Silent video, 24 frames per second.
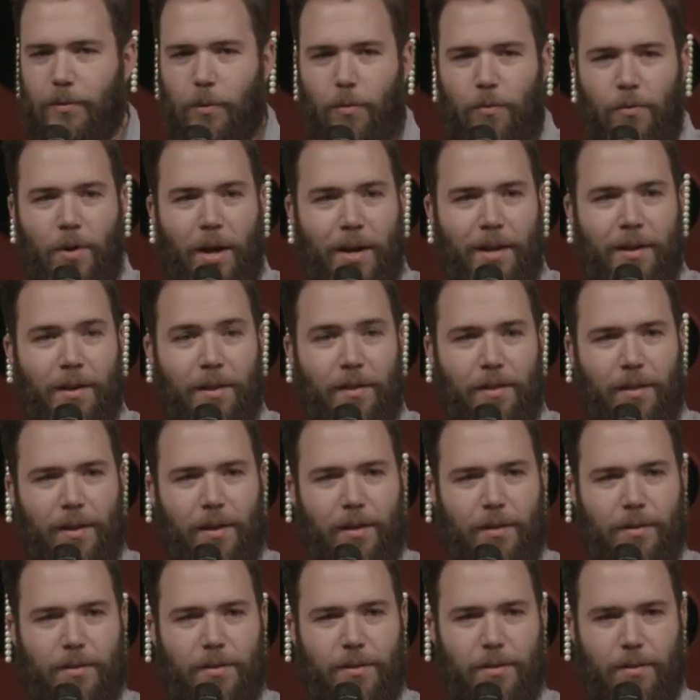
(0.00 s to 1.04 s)
running
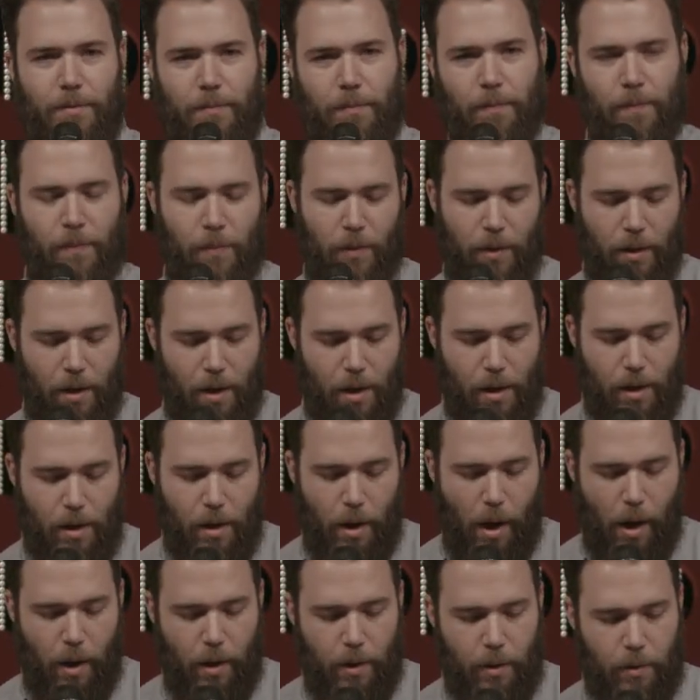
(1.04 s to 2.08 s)
things.
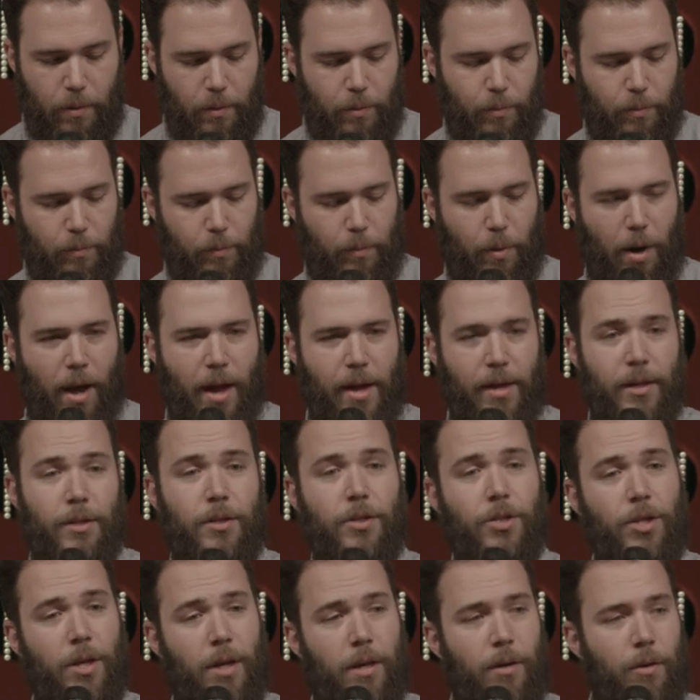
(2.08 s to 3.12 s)
Uh, Brian and
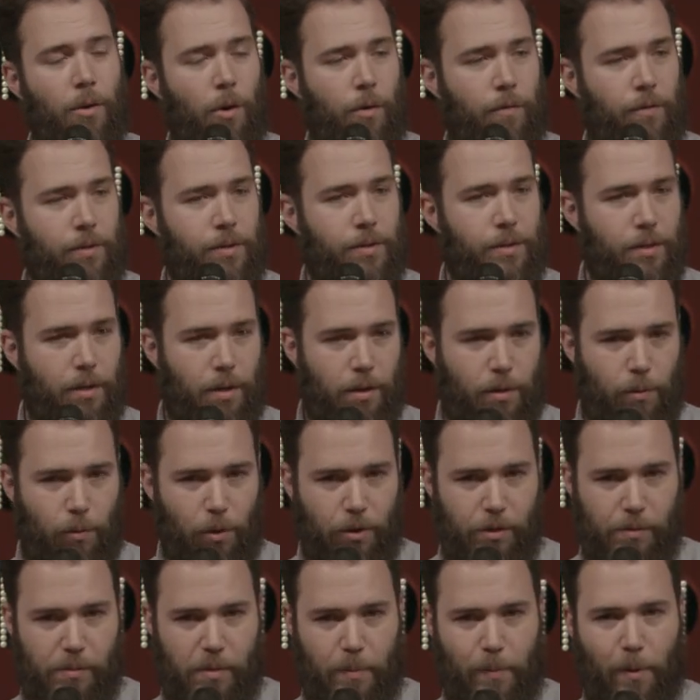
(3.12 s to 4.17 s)
Jenn oversee the
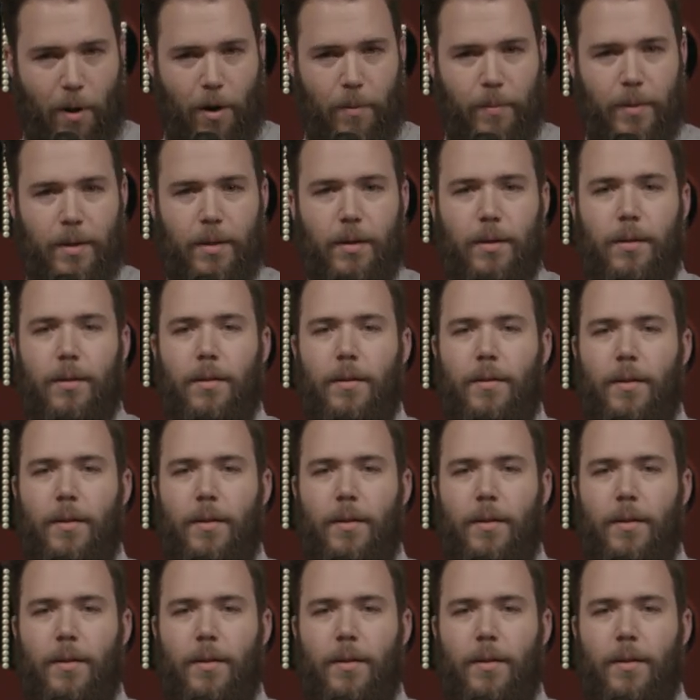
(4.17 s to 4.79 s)
worship department.